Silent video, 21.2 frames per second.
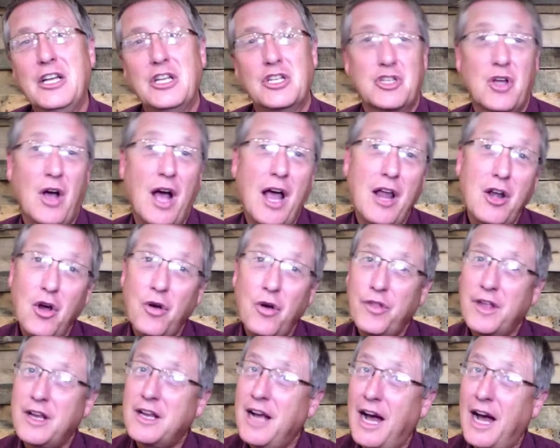So I know
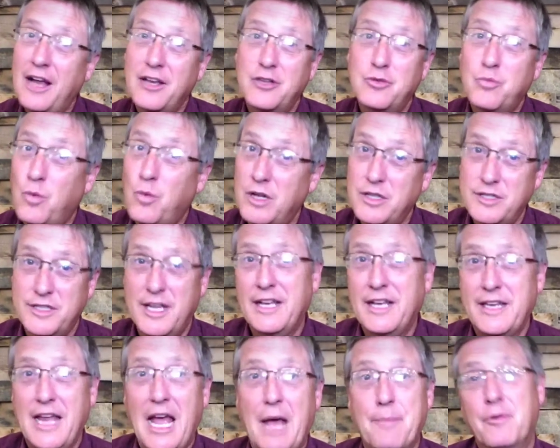that God wants
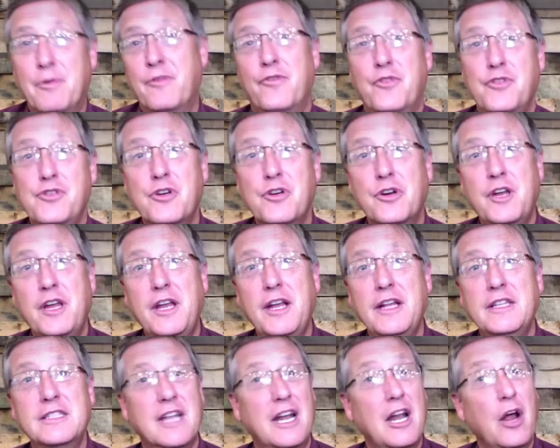that to happen for your
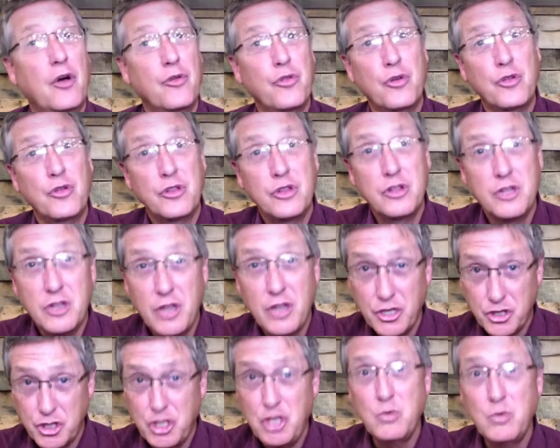kids, and I know that,
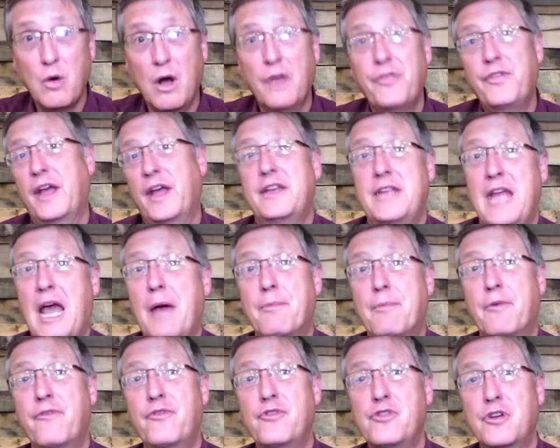that you want that to
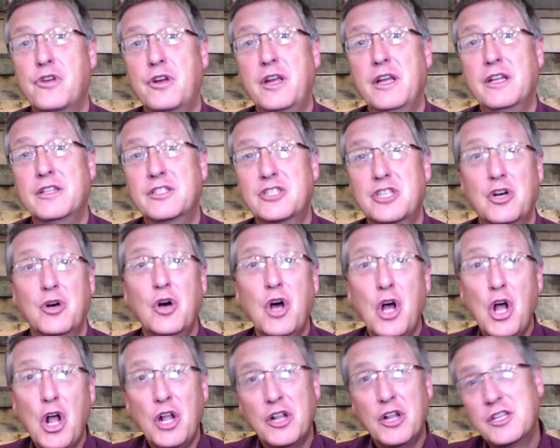happen for your kids. So
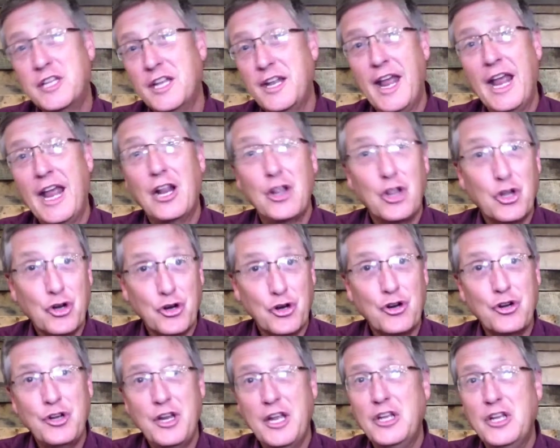today,
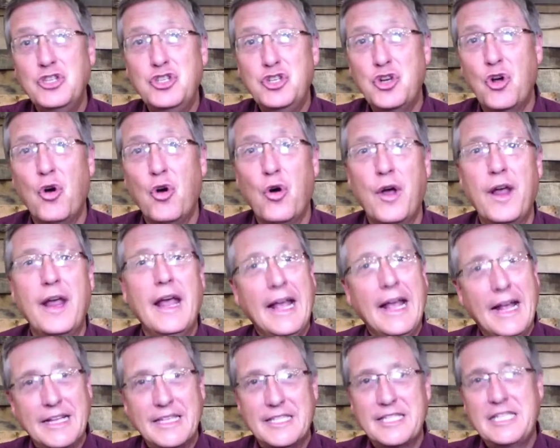learn, enjoy,
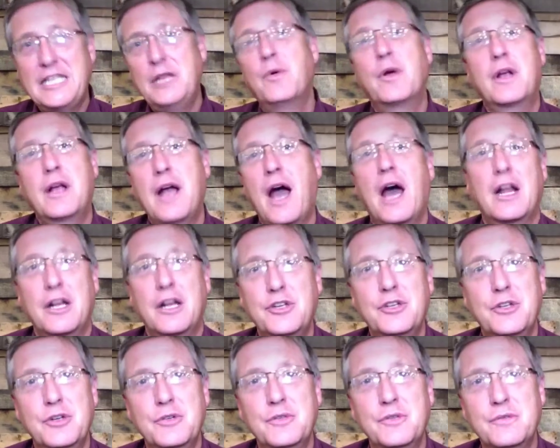and see what God will
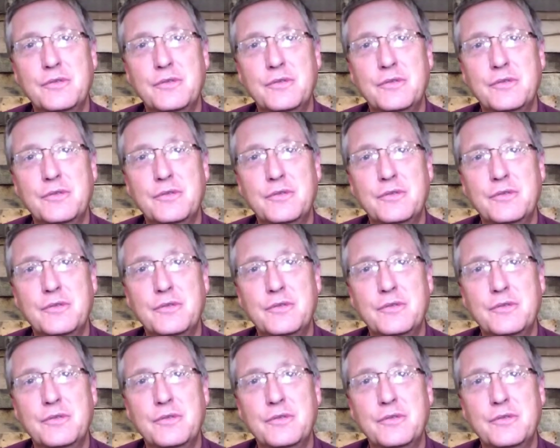do.